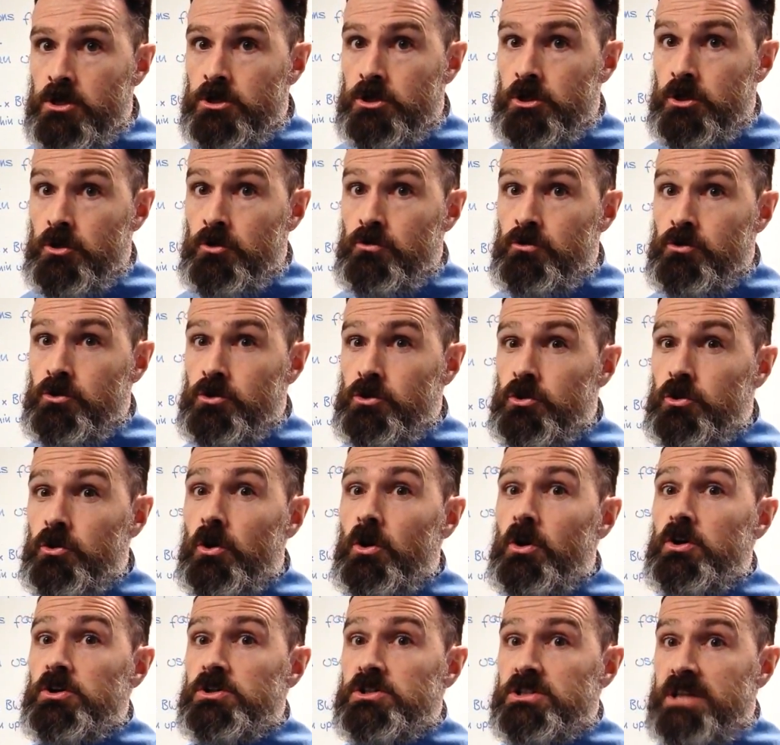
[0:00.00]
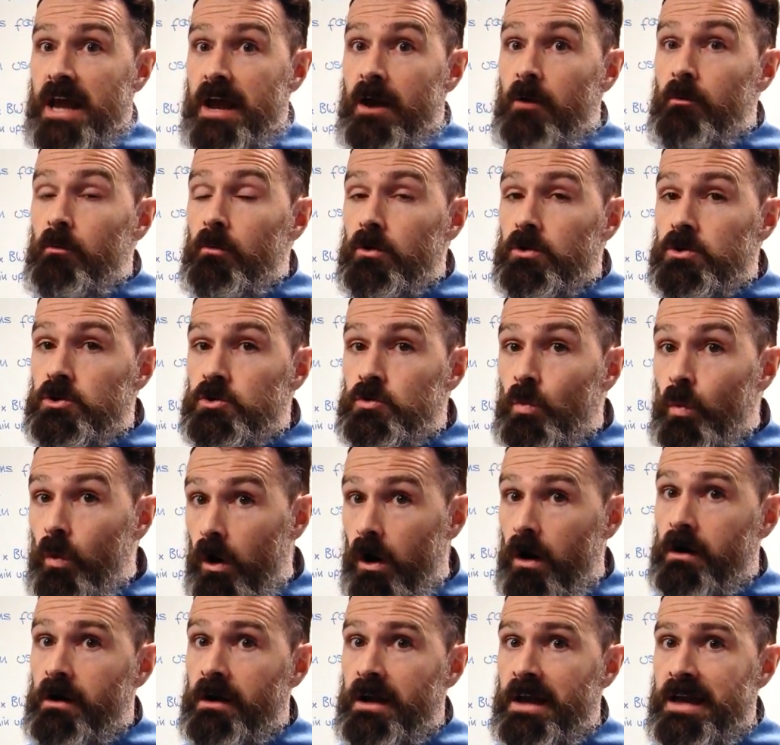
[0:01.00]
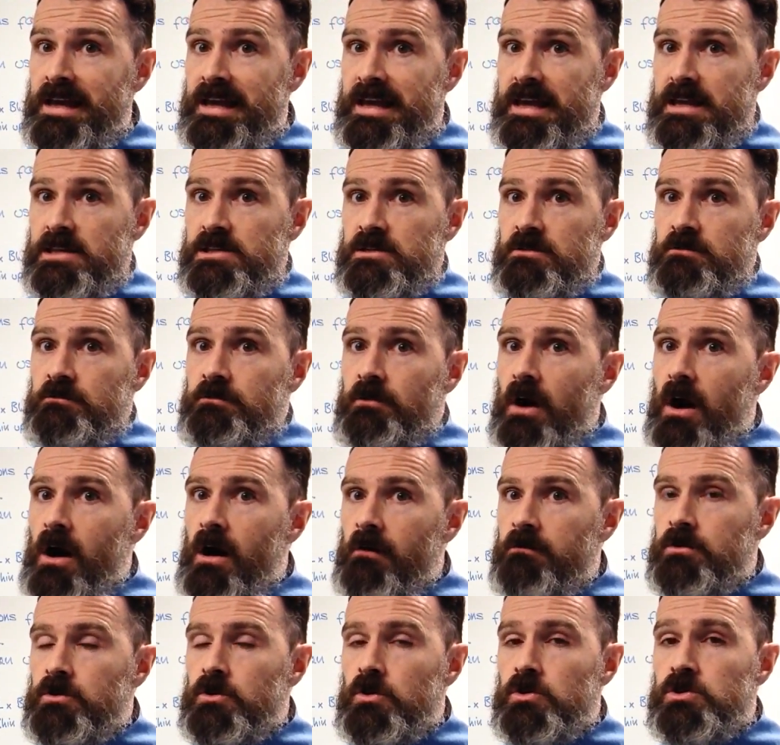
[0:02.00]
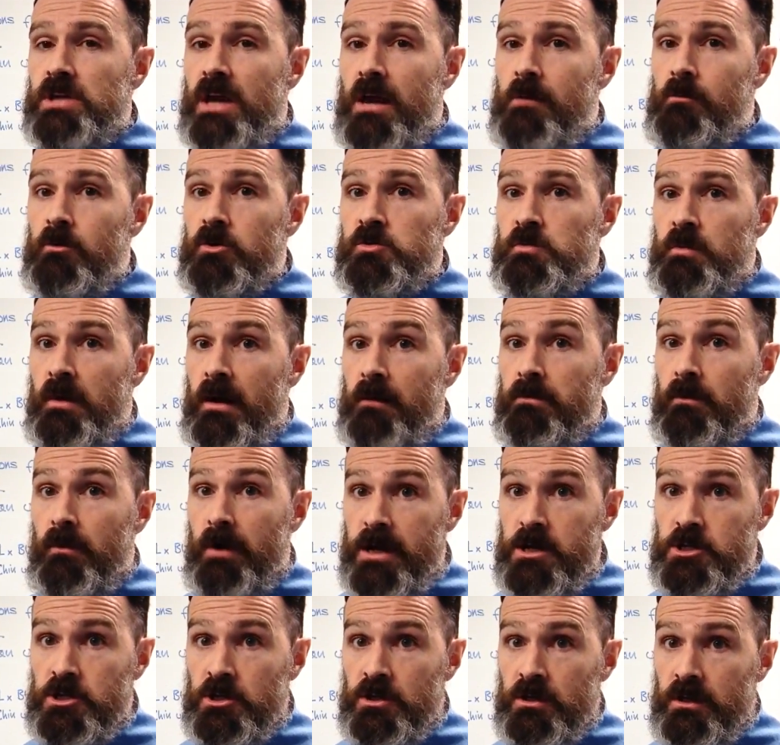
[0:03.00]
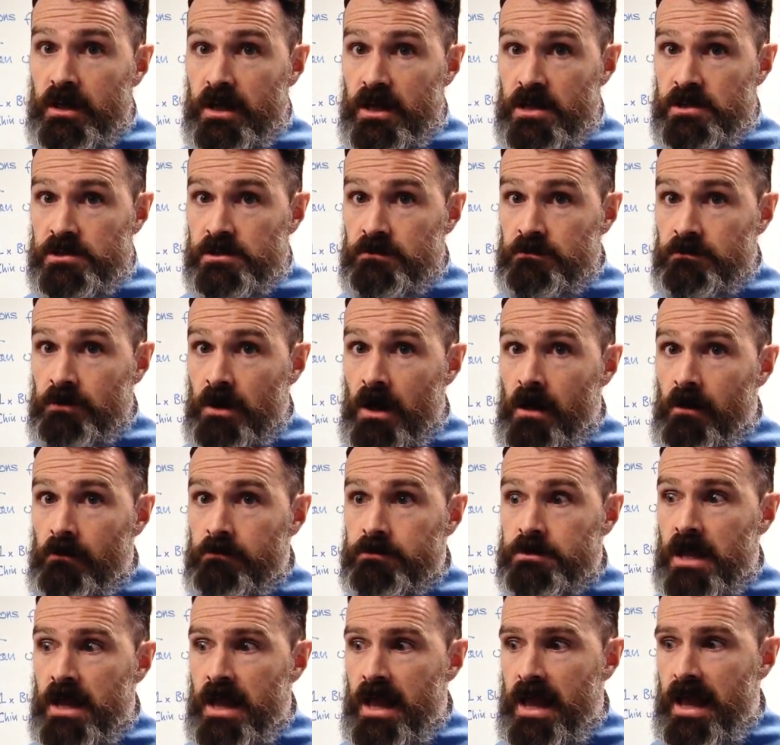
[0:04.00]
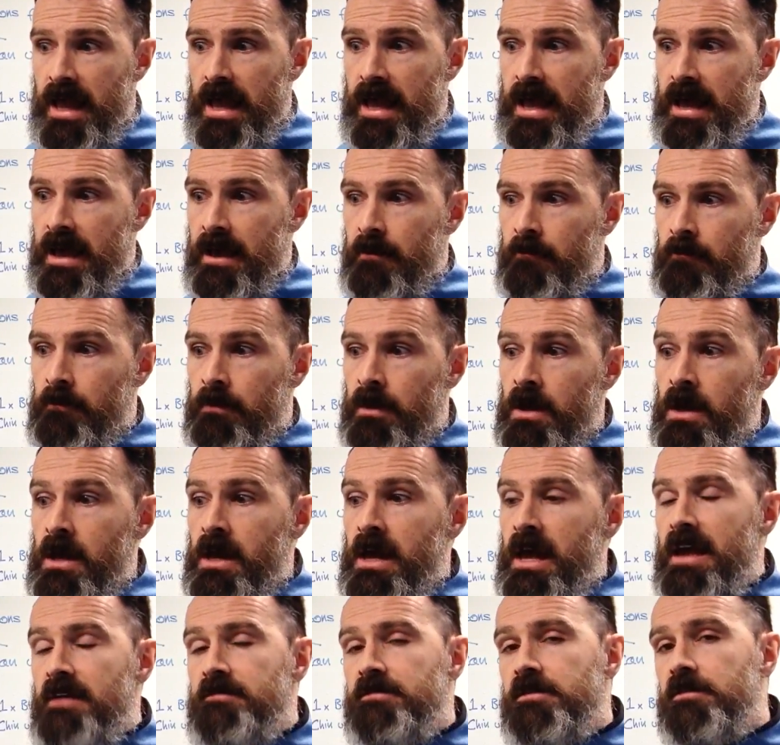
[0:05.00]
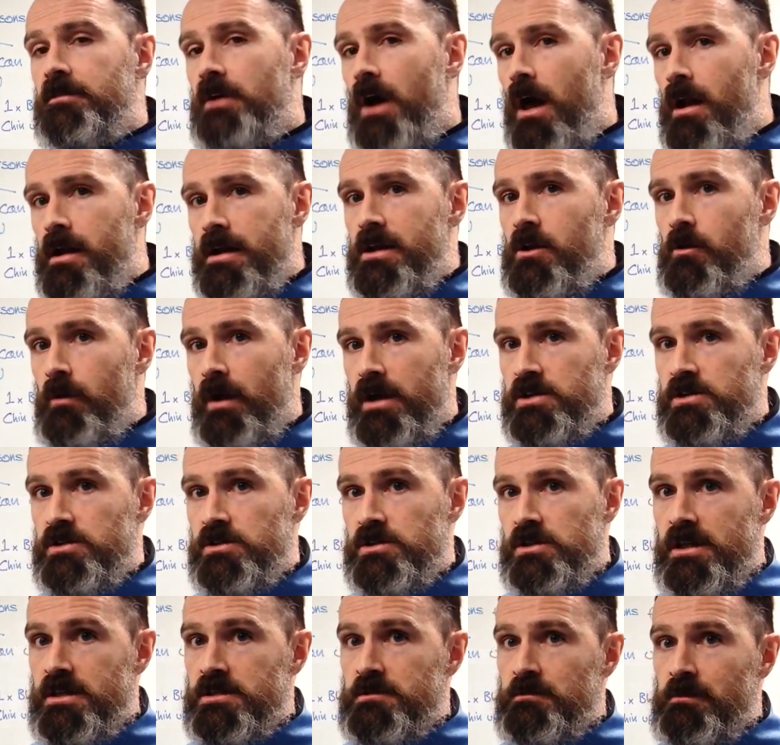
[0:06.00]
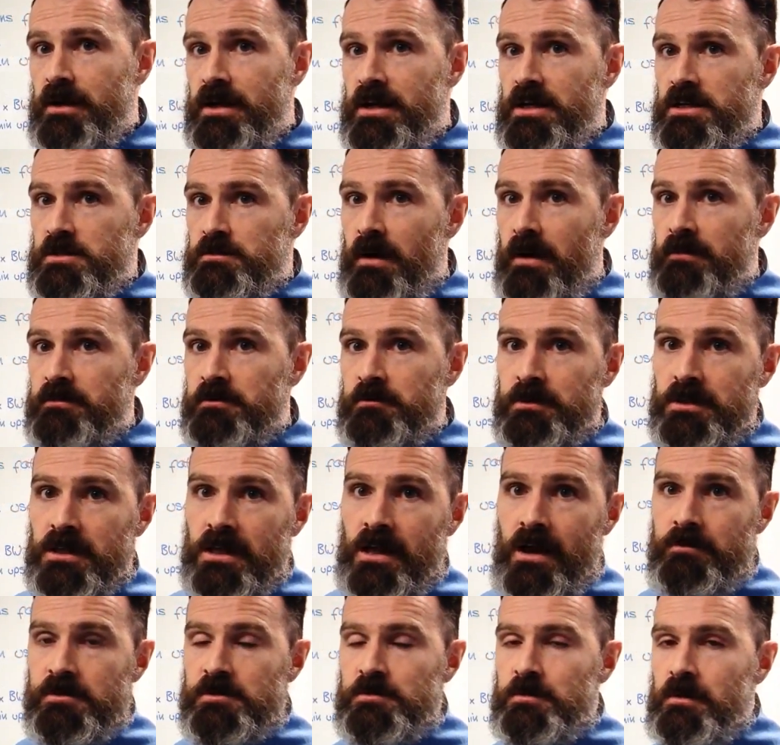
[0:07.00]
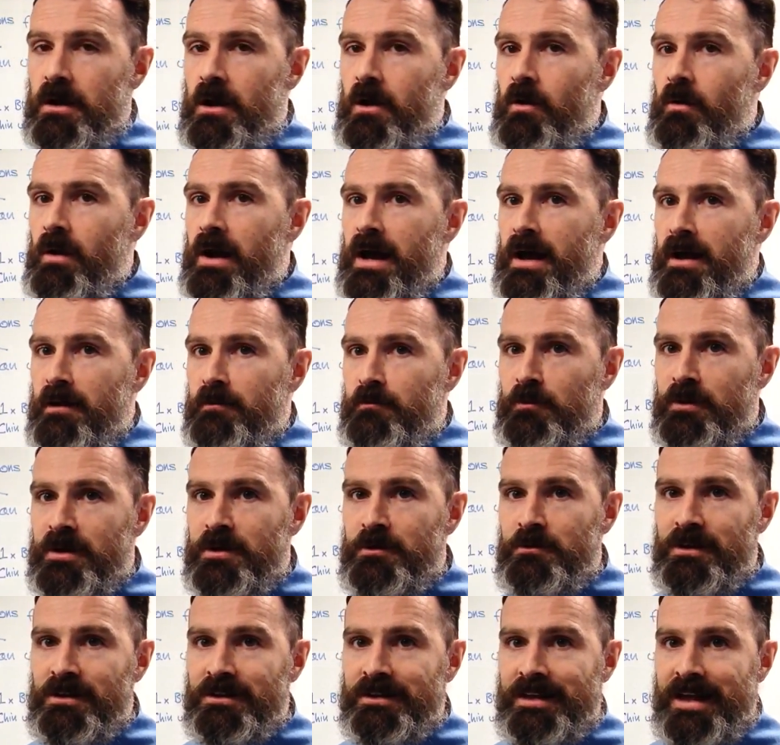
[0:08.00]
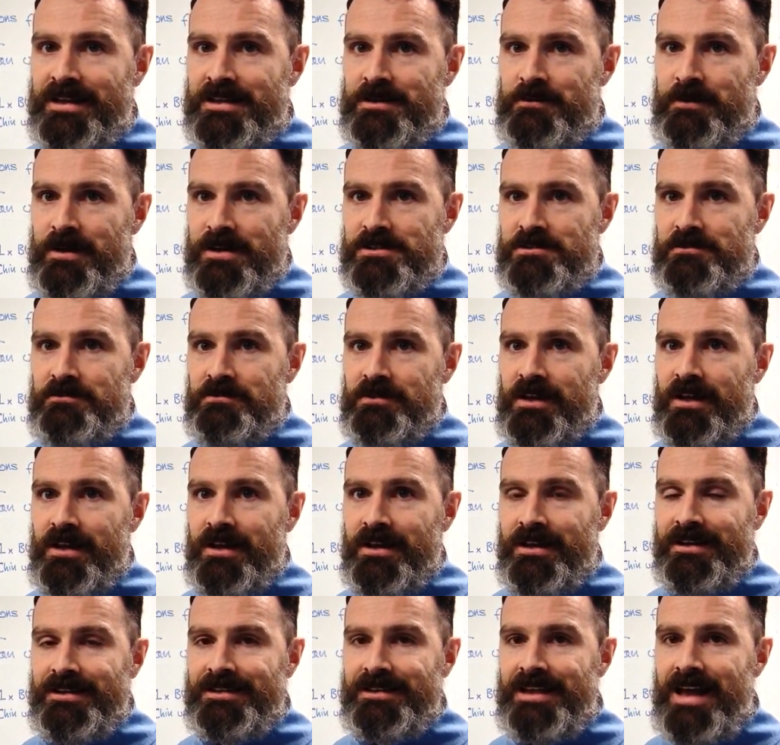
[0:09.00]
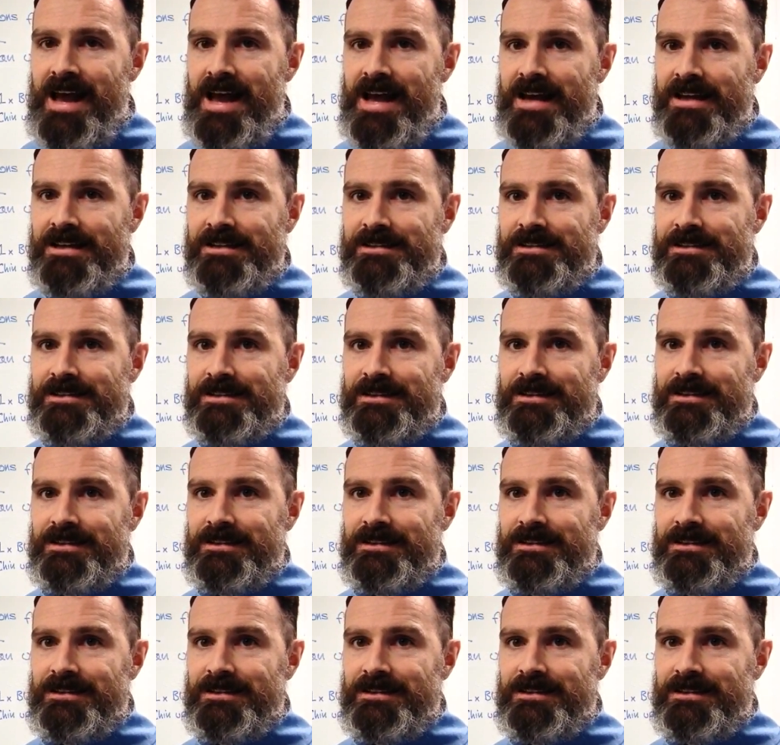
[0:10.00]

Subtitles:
to just how much work is involved and just how much preparation is involved. If you've got any questions on this, please pop them in the comments below and we will get them answered for you. Thanks.